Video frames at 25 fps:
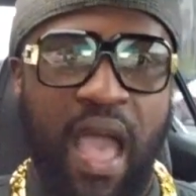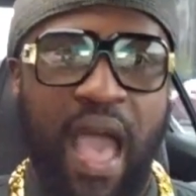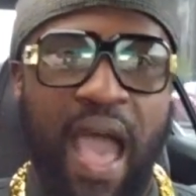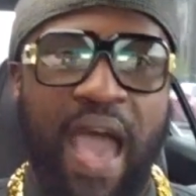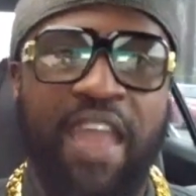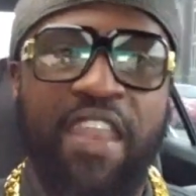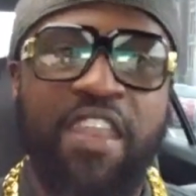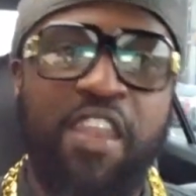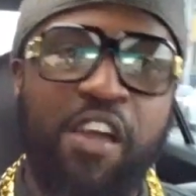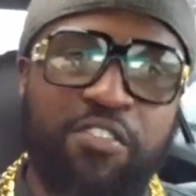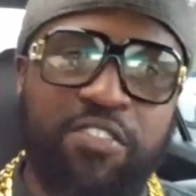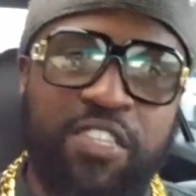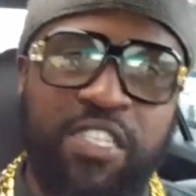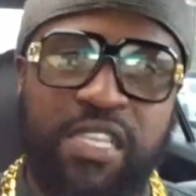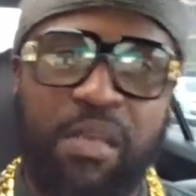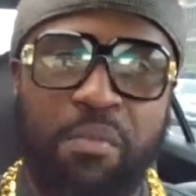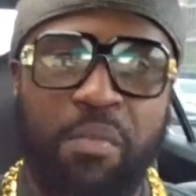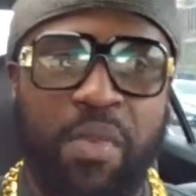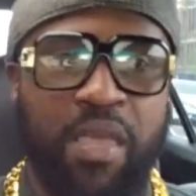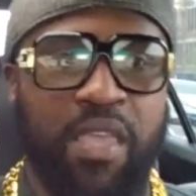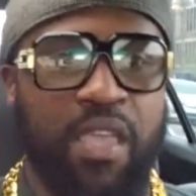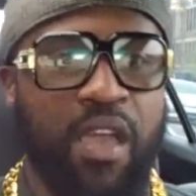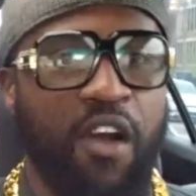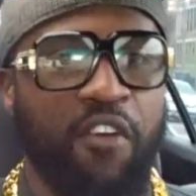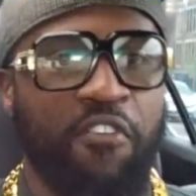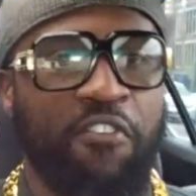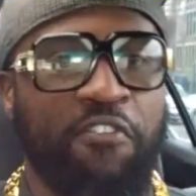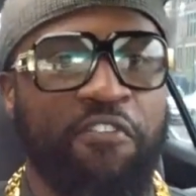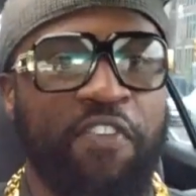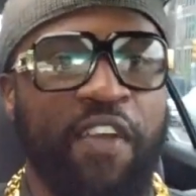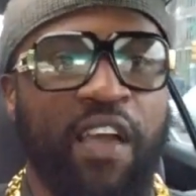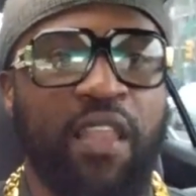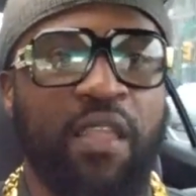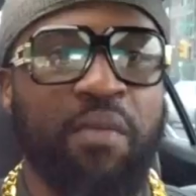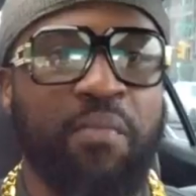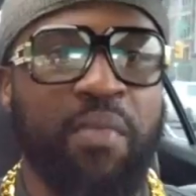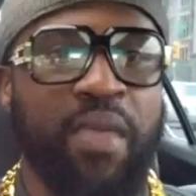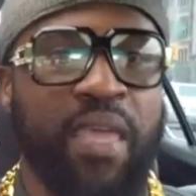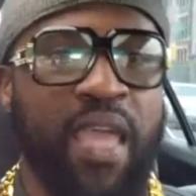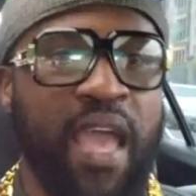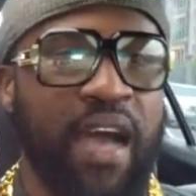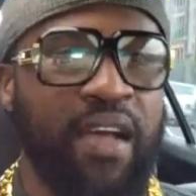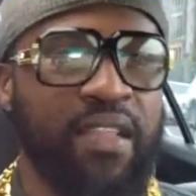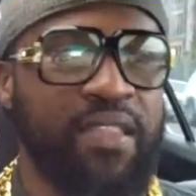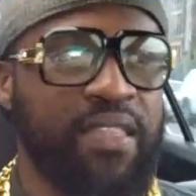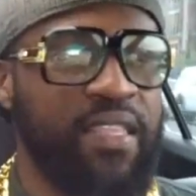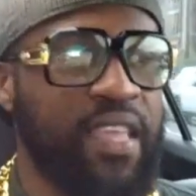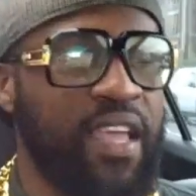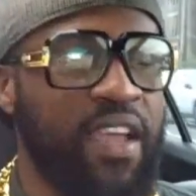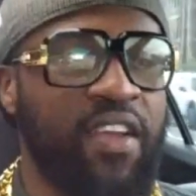I know some of y'all feeling me
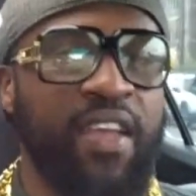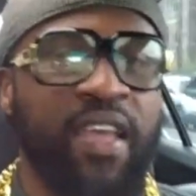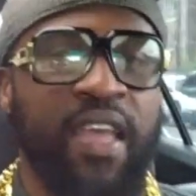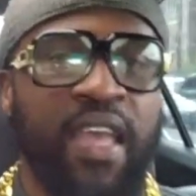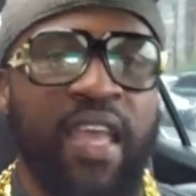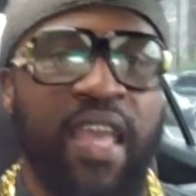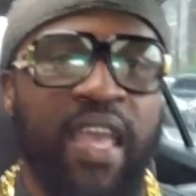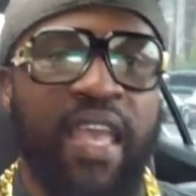out there.